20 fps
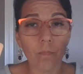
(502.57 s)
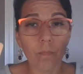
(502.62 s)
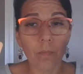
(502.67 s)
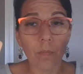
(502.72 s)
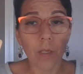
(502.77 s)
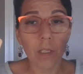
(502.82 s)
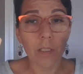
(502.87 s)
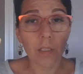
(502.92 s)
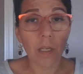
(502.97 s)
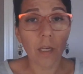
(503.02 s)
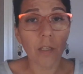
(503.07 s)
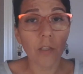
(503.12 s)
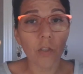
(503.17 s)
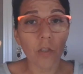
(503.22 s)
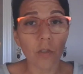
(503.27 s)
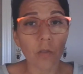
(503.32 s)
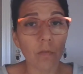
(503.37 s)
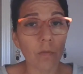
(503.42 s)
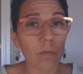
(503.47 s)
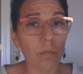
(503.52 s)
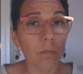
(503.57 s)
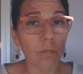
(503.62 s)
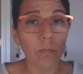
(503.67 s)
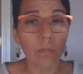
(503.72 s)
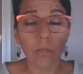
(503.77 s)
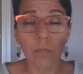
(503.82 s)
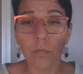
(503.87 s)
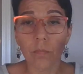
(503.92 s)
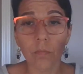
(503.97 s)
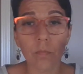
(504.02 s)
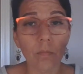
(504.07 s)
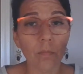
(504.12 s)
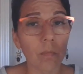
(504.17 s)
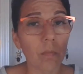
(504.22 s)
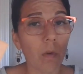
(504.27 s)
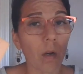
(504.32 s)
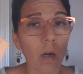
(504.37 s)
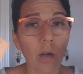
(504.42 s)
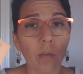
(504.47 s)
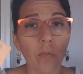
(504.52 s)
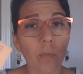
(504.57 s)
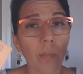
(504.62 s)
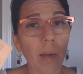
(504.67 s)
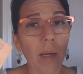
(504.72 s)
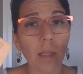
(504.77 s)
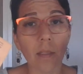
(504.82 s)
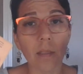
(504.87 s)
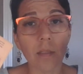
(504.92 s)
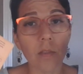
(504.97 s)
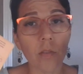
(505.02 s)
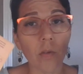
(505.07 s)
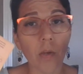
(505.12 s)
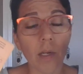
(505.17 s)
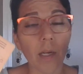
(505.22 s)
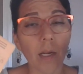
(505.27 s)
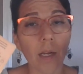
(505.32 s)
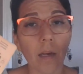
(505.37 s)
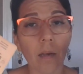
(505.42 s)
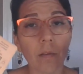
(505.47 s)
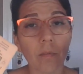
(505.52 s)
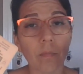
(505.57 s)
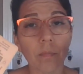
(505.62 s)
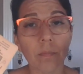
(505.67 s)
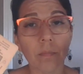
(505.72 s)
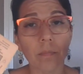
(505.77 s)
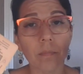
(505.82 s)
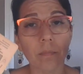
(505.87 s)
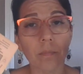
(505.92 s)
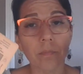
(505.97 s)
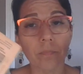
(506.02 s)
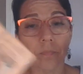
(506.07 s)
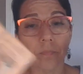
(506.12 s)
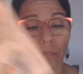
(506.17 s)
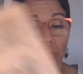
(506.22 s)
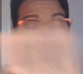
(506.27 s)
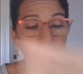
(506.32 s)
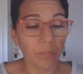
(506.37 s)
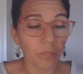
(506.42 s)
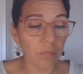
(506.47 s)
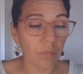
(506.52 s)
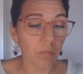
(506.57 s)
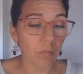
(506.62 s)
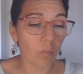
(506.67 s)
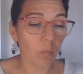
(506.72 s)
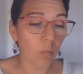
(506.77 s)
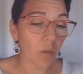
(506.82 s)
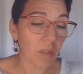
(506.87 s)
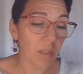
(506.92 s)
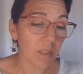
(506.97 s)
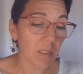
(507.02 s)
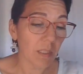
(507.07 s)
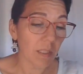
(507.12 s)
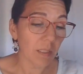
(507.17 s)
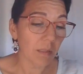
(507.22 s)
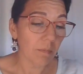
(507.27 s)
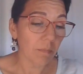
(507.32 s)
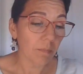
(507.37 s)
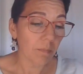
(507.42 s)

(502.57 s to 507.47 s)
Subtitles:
has got you off balance right now. We'll see.